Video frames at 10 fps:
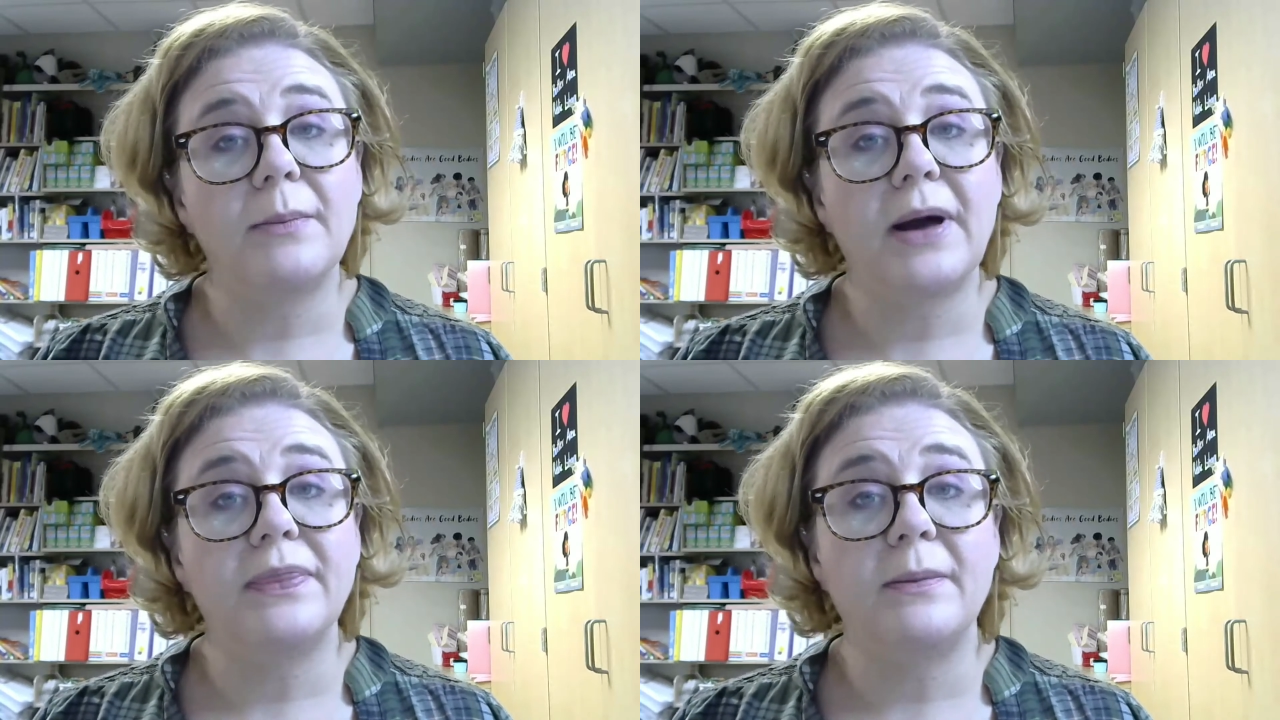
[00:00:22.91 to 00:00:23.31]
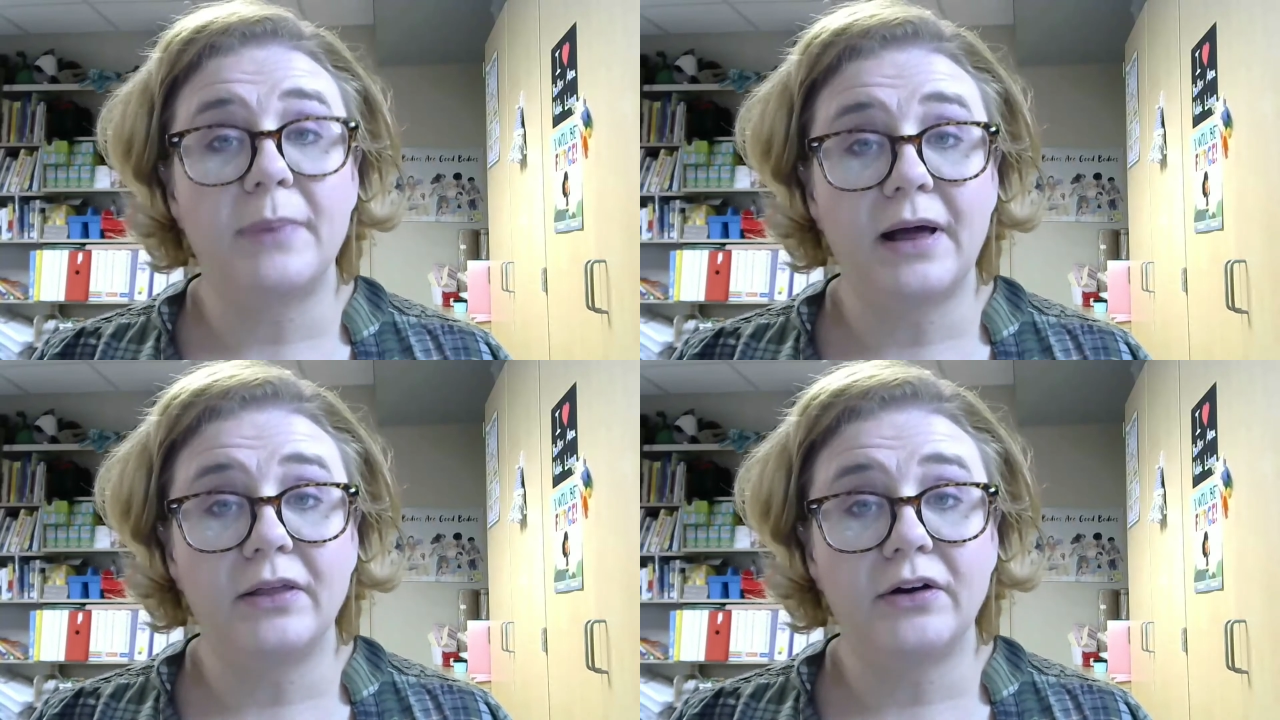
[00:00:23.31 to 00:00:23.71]
about the
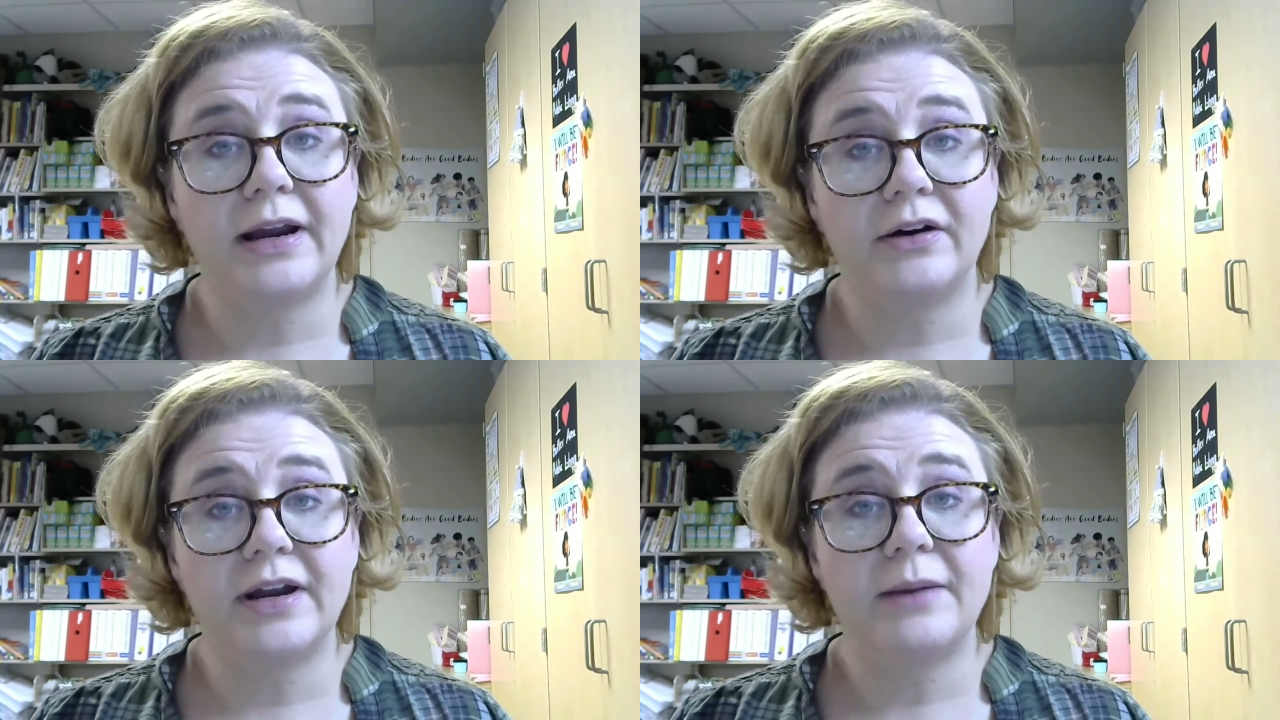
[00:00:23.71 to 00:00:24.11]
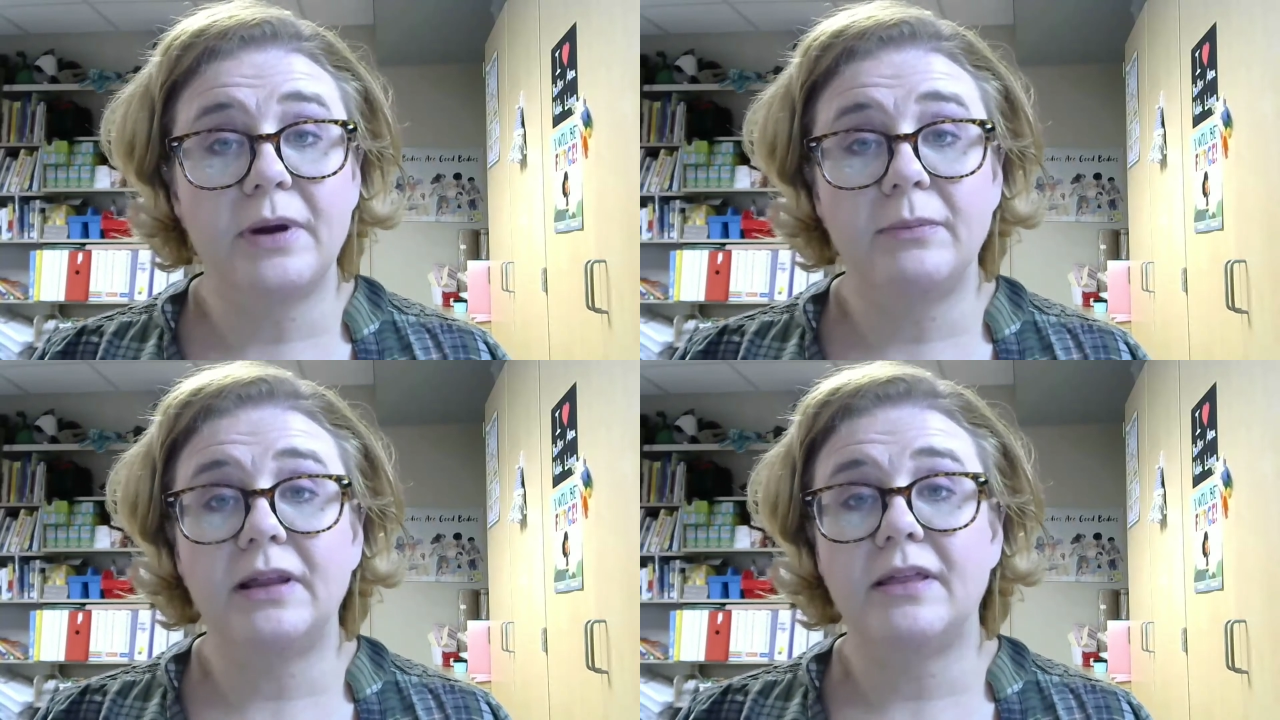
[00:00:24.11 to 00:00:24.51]
Butler Area
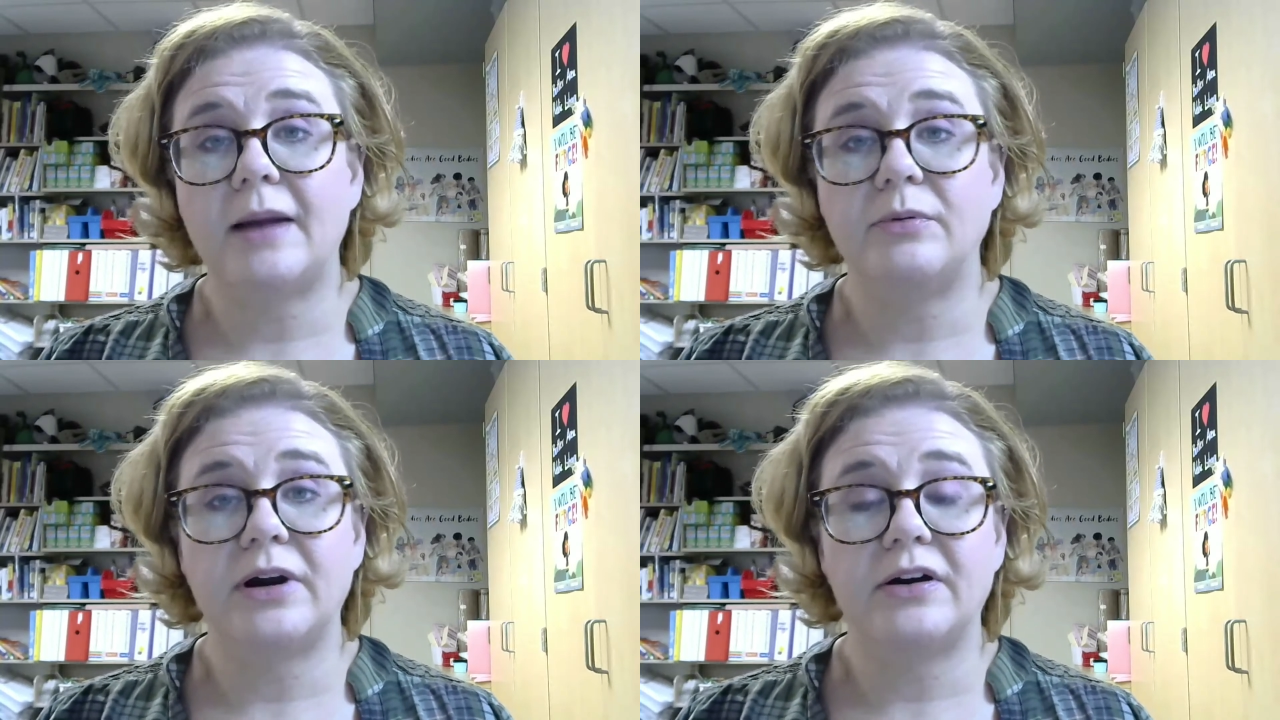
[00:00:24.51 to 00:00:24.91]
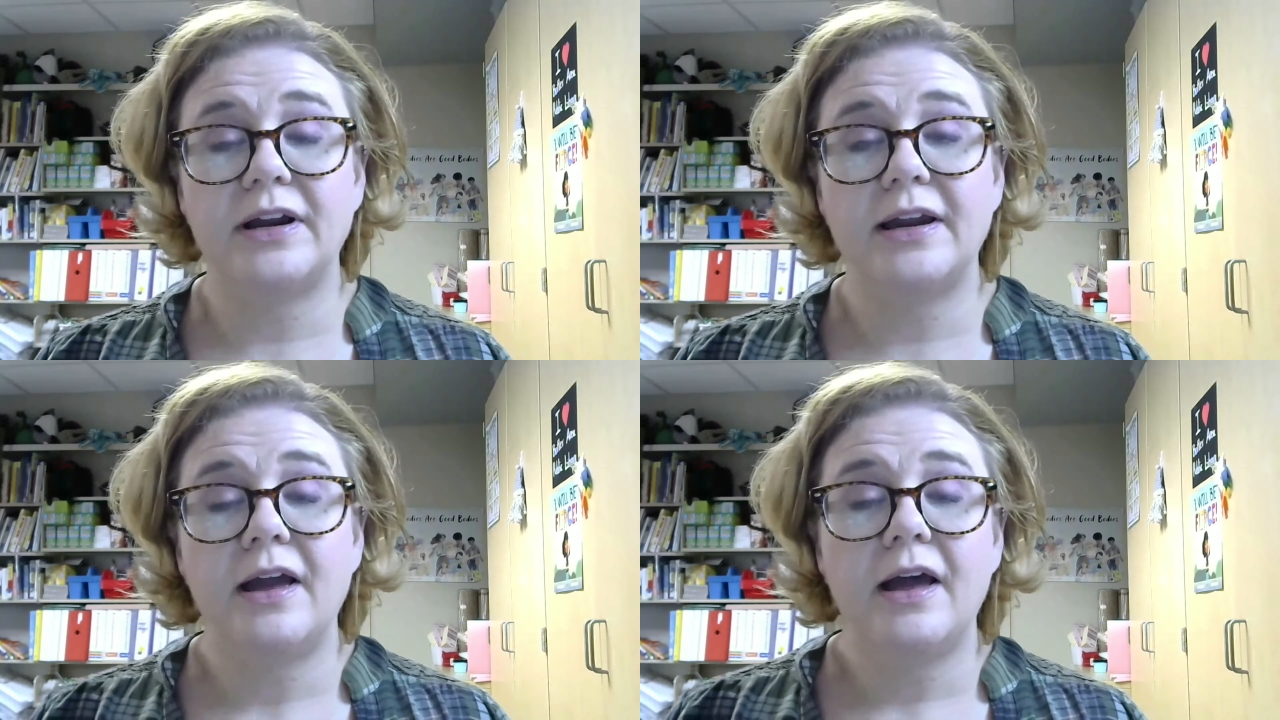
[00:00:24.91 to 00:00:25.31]
Public
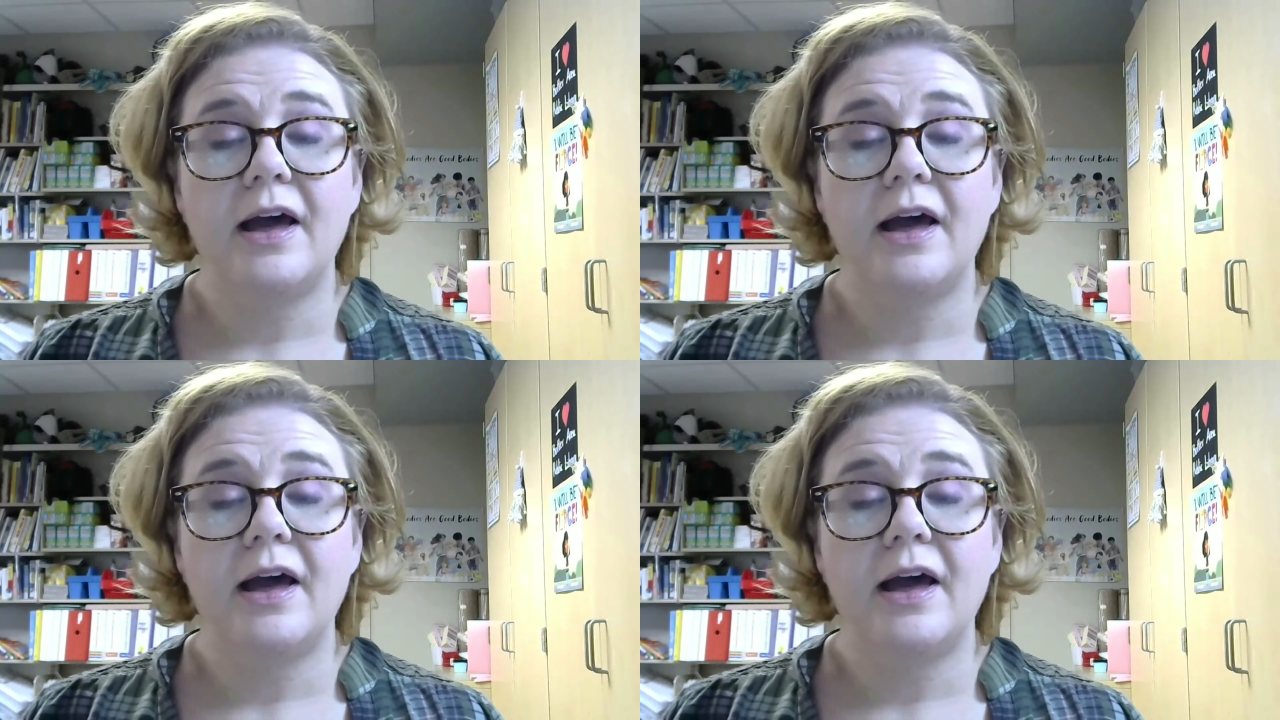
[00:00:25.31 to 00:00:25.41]
Library,